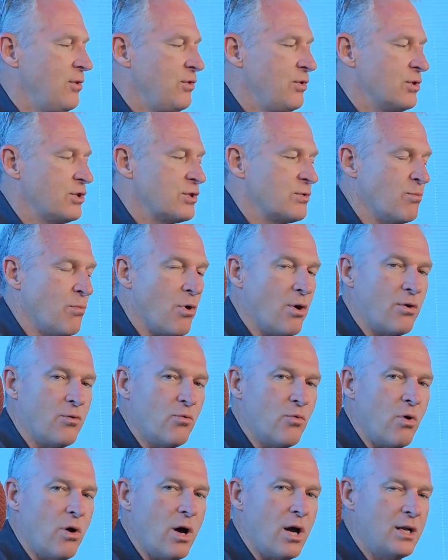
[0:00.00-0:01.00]
the
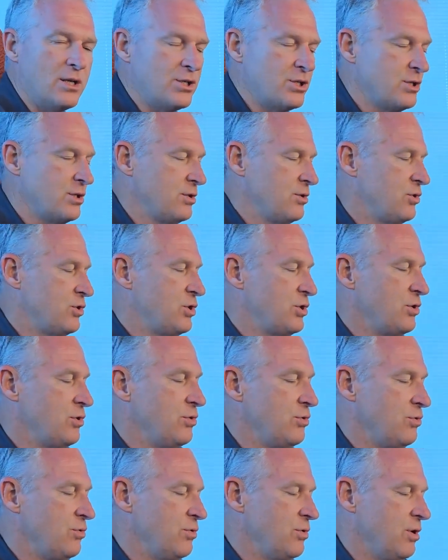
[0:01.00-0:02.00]
smartwatch
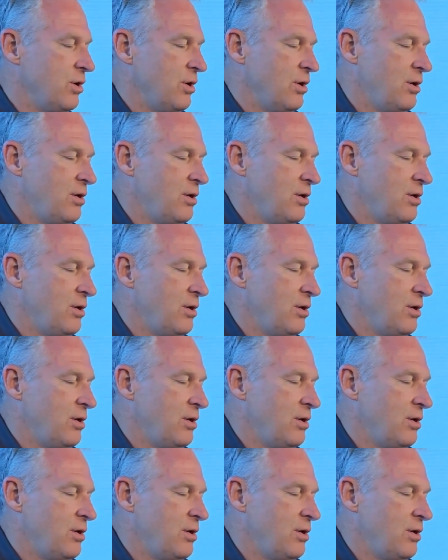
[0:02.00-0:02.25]
to